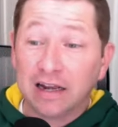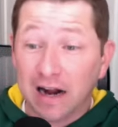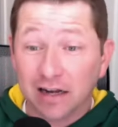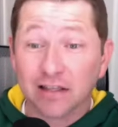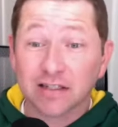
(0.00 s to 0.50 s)

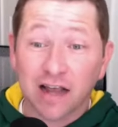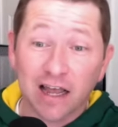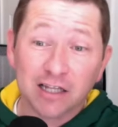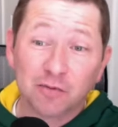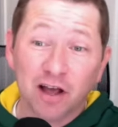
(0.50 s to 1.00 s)
kind of the
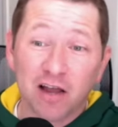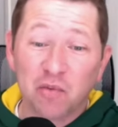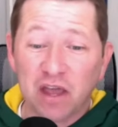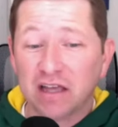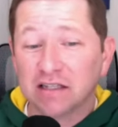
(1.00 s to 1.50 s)
science behind
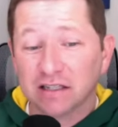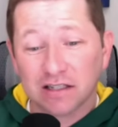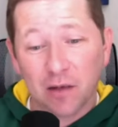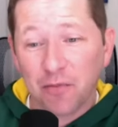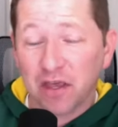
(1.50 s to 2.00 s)
pace is
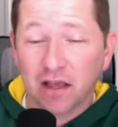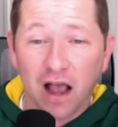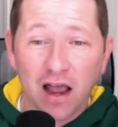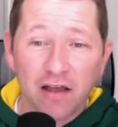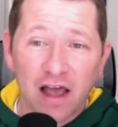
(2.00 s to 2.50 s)
something
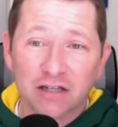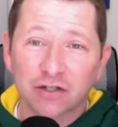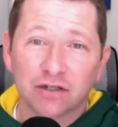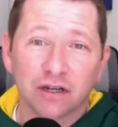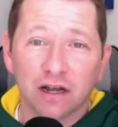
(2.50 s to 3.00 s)
I
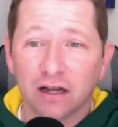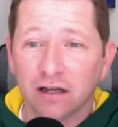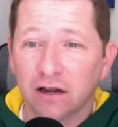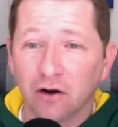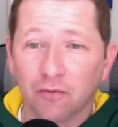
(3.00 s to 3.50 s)
asked,
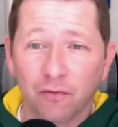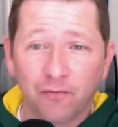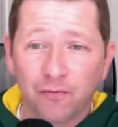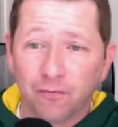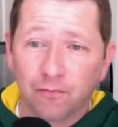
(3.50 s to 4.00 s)

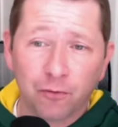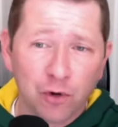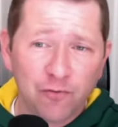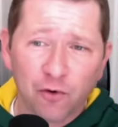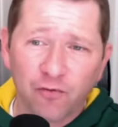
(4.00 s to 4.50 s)

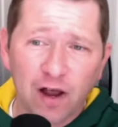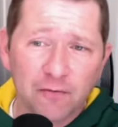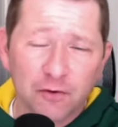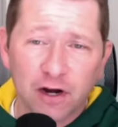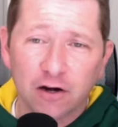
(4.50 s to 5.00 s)
three, four, five
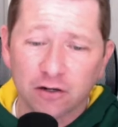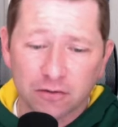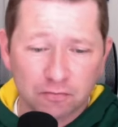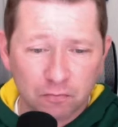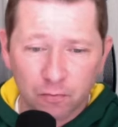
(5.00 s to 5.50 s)

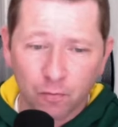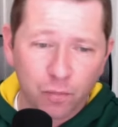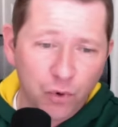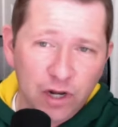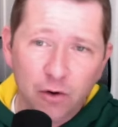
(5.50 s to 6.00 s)
trainers
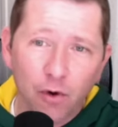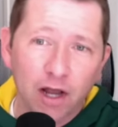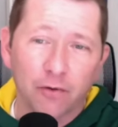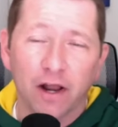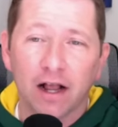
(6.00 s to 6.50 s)
pretty
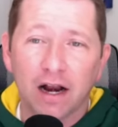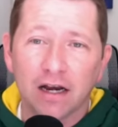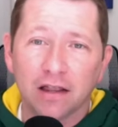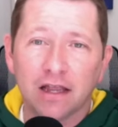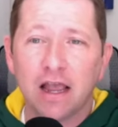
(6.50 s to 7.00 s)
quick when I got
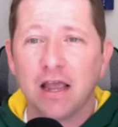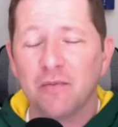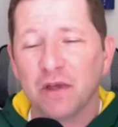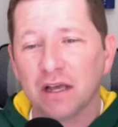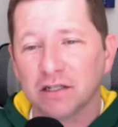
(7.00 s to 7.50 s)
into the game,
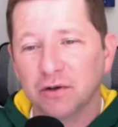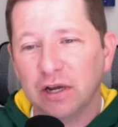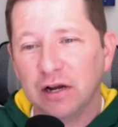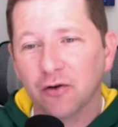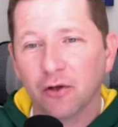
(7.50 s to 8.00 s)
because you
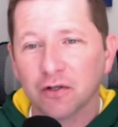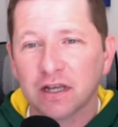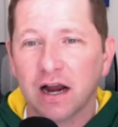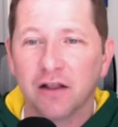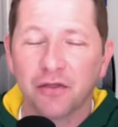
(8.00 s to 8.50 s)
hear those
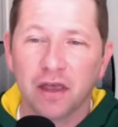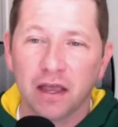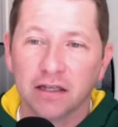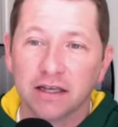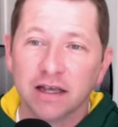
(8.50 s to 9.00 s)
kind of
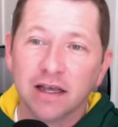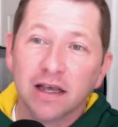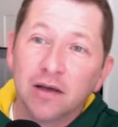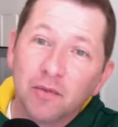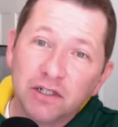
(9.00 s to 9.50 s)
things,
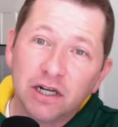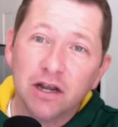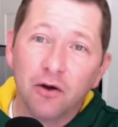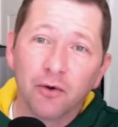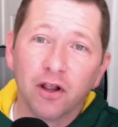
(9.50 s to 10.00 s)
but you
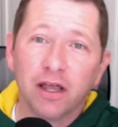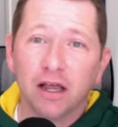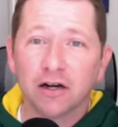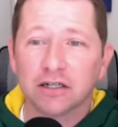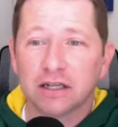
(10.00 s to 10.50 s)
don't really
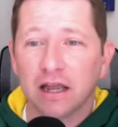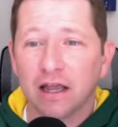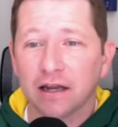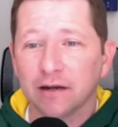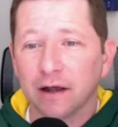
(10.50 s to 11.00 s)

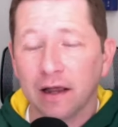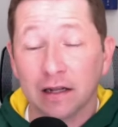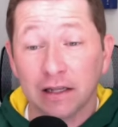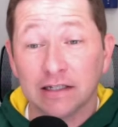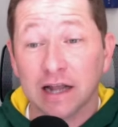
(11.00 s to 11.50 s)
understand, at
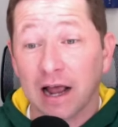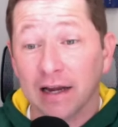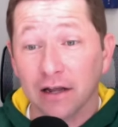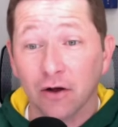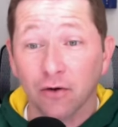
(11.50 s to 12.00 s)
least I
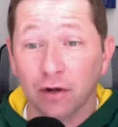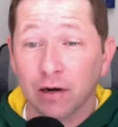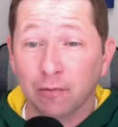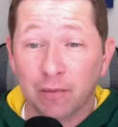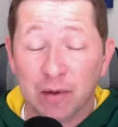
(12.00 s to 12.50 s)
don't,
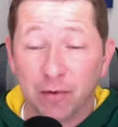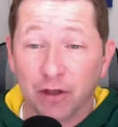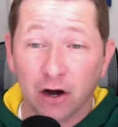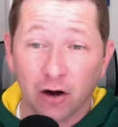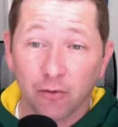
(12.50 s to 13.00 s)
and with people
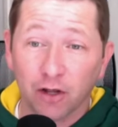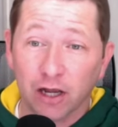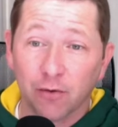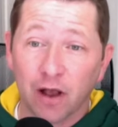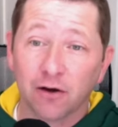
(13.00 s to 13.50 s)
that aren't really
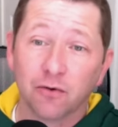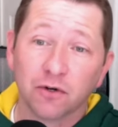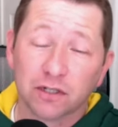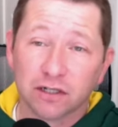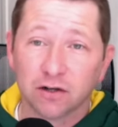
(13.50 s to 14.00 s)
around
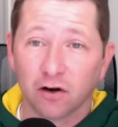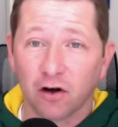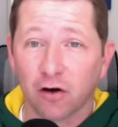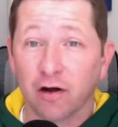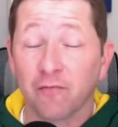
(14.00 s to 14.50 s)
horses
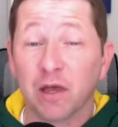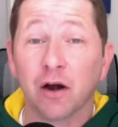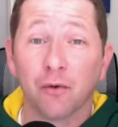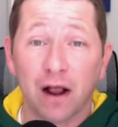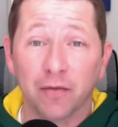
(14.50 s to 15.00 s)
or have been
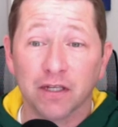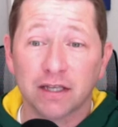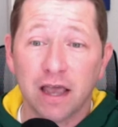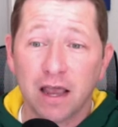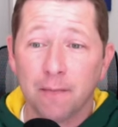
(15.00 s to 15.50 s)
around this
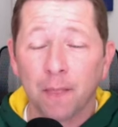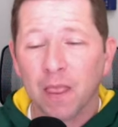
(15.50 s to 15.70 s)
game,